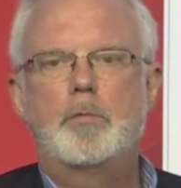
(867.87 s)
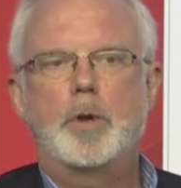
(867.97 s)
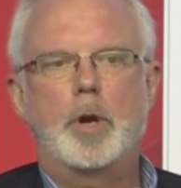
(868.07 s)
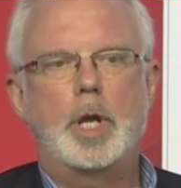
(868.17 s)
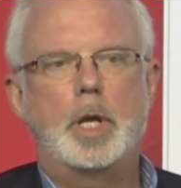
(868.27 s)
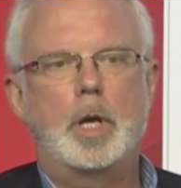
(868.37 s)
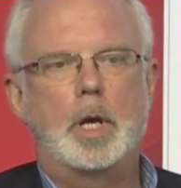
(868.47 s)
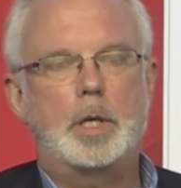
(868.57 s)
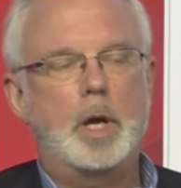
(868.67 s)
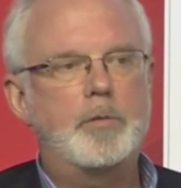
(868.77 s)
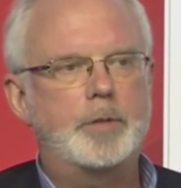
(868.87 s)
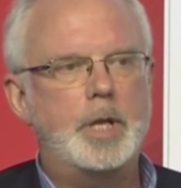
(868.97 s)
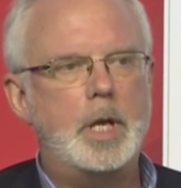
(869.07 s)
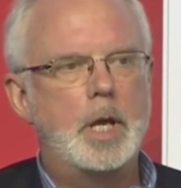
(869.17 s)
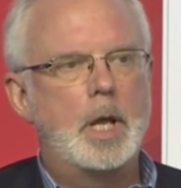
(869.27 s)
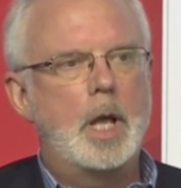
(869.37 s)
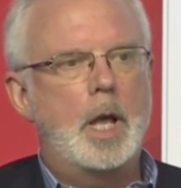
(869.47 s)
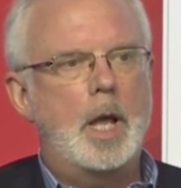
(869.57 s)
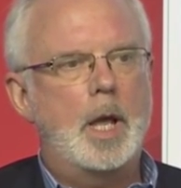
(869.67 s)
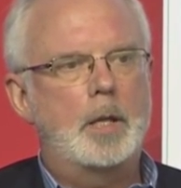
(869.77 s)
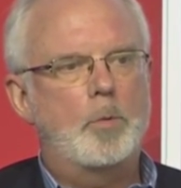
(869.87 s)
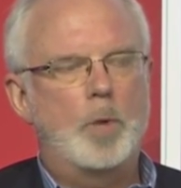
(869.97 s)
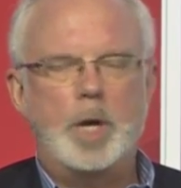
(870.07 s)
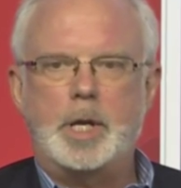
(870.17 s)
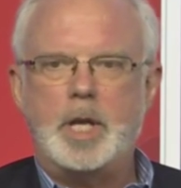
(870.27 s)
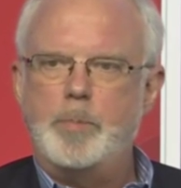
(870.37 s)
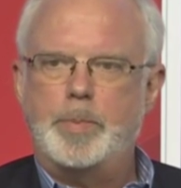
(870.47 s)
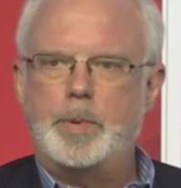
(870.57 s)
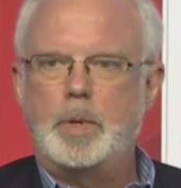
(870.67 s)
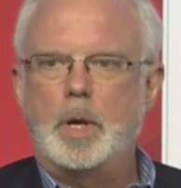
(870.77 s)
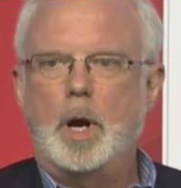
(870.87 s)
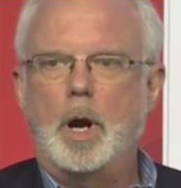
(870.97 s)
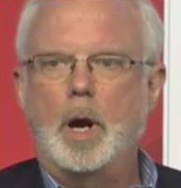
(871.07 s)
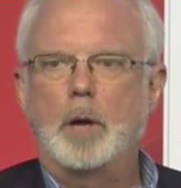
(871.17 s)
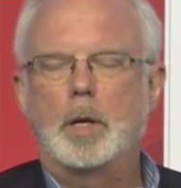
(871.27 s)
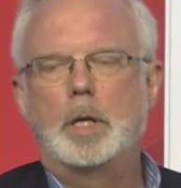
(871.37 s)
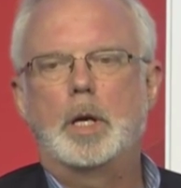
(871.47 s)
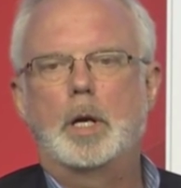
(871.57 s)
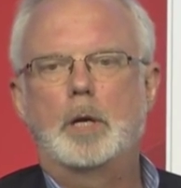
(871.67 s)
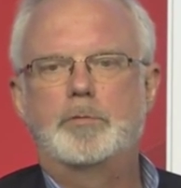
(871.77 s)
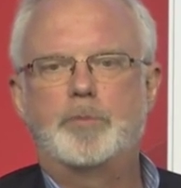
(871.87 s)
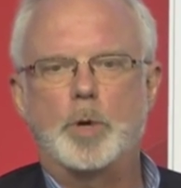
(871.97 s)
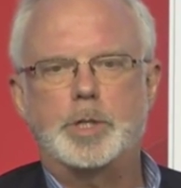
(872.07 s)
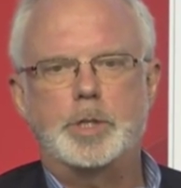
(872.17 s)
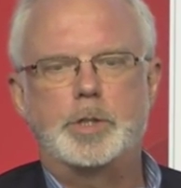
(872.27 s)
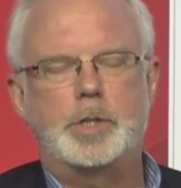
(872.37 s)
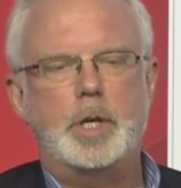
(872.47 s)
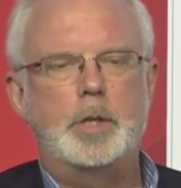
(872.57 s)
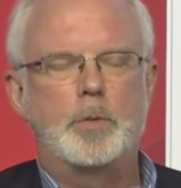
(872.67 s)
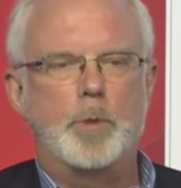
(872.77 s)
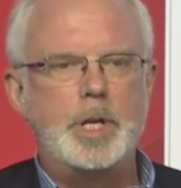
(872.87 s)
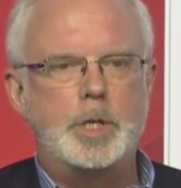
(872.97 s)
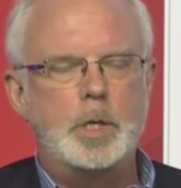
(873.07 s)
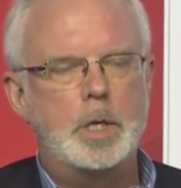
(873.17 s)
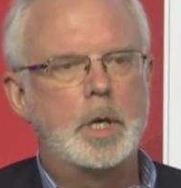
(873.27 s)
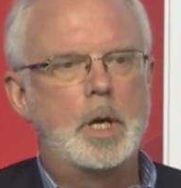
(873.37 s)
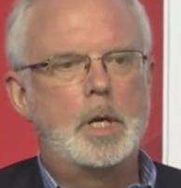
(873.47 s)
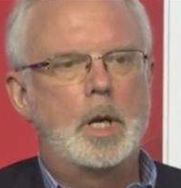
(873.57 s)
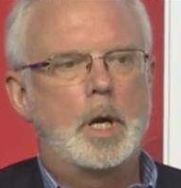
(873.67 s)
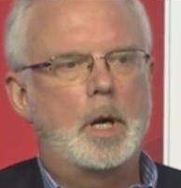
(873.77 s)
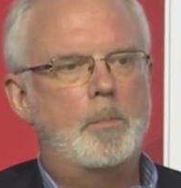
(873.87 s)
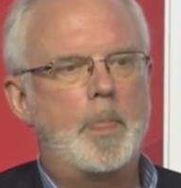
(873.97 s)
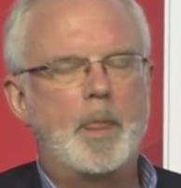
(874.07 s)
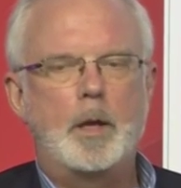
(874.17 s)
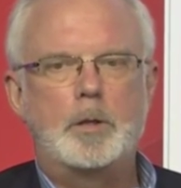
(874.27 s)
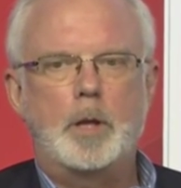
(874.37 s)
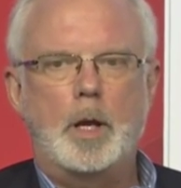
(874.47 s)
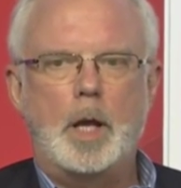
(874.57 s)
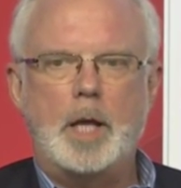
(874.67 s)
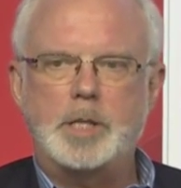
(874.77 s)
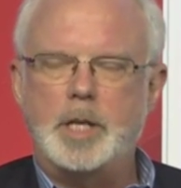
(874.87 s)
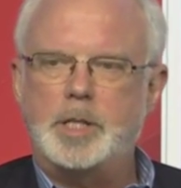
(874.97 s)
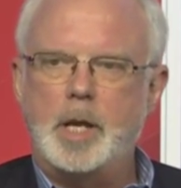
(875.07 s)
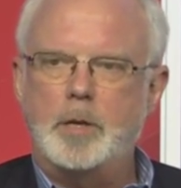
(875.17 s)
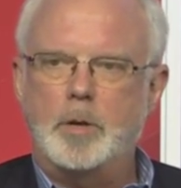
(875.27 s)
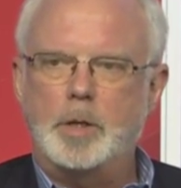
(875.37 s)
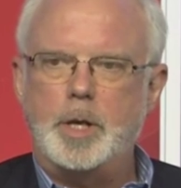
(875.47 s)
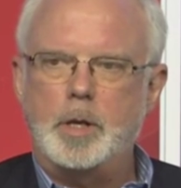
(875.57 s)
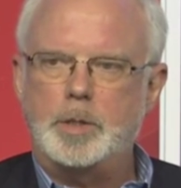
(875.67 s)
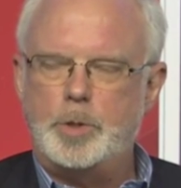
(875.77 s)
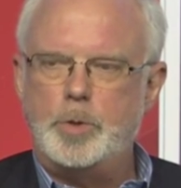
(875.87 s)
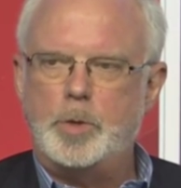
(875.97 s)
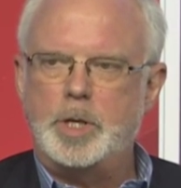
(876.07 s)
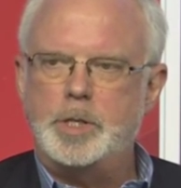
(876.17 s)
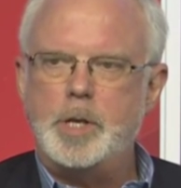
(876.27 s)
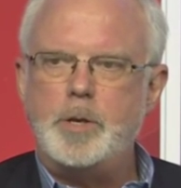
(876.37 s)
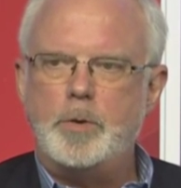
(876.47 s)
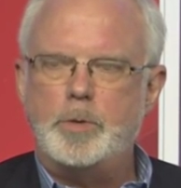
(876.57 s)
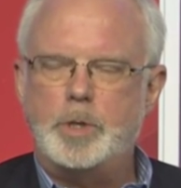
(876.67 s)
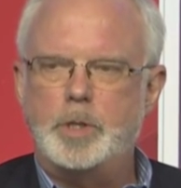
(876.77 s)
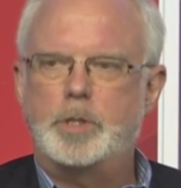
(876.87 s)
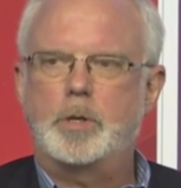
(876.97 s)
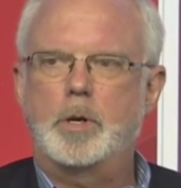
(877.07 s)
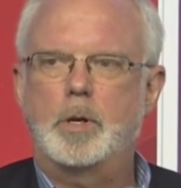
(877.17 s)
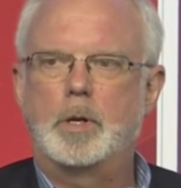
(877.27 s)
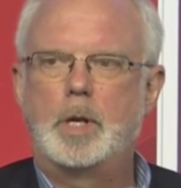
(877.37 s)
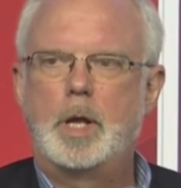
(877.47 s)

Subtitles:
very carefully, and we're going to keep our forces in the region, as I said earlier, to continue to deter